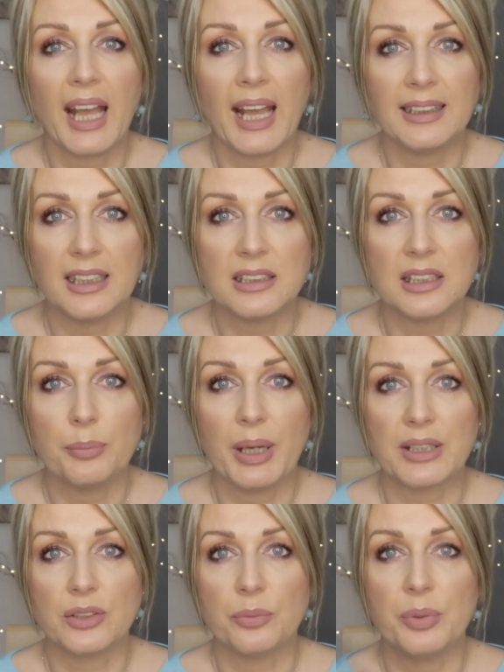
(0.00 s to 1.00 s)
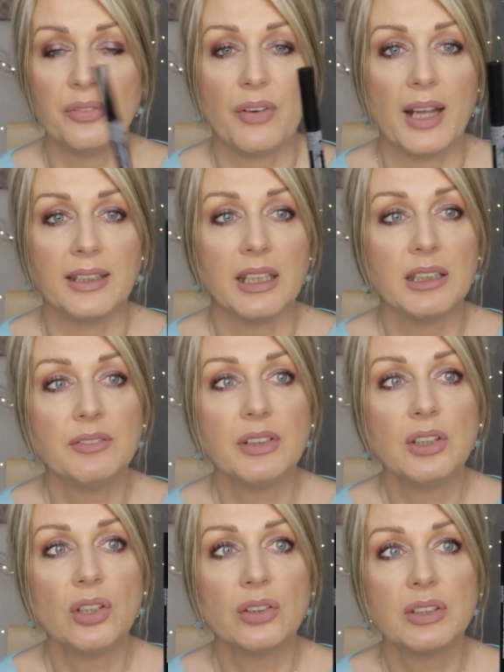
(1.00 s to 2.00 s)
and the tip has to be fine. And
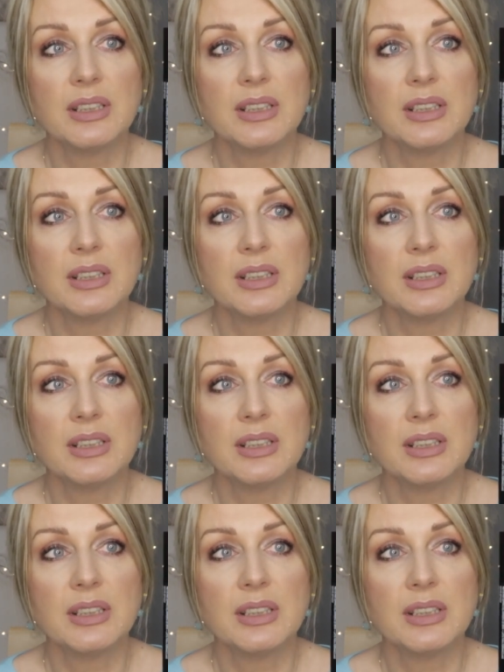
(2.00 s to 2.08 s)
even though